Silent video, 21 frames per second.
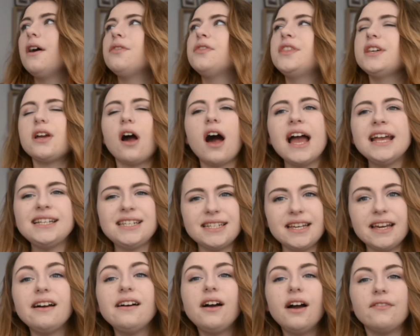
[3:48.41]
The
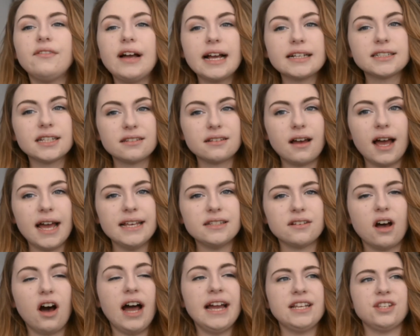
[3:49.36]
idea of
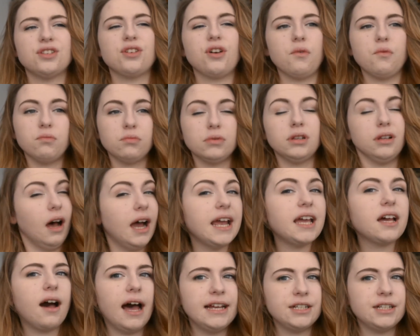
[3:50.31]
exercise I don't like.